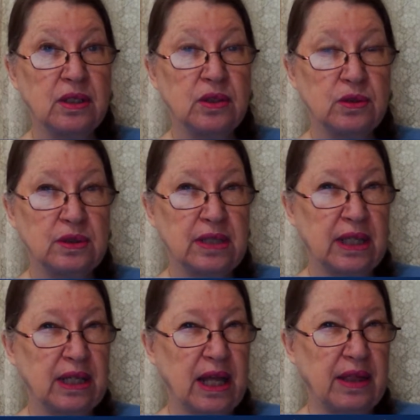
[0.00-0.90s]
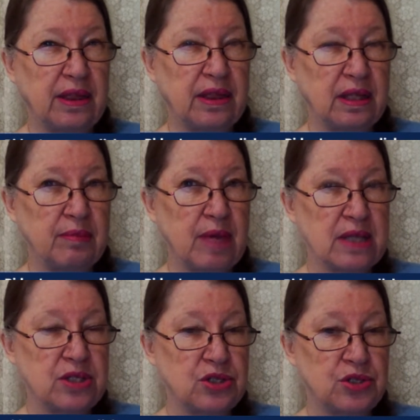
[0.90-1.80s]
who's in, I think,
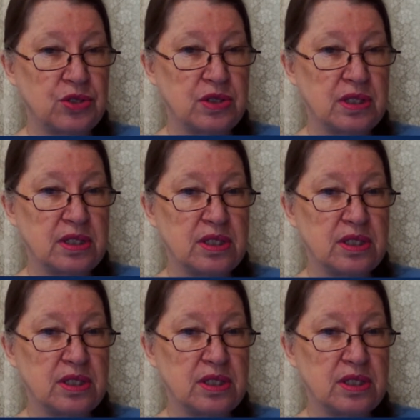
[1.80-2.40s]
Massachusetts.